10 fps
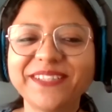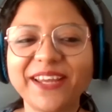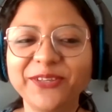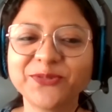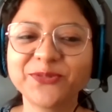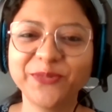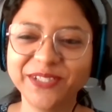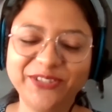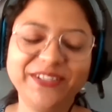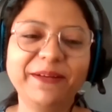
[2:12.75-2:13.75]
Thank you so
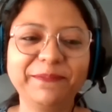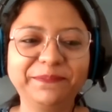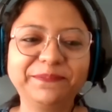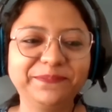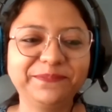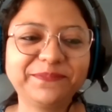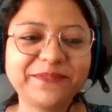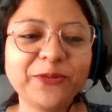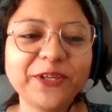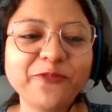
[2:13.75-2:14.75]
much. Yeah.
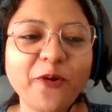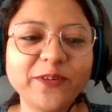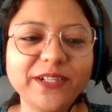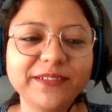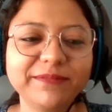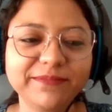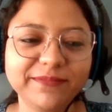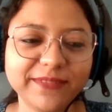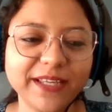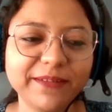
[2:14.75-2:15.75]
Looking forward.
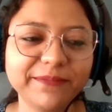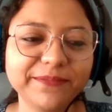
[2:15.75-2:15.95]
Yeah.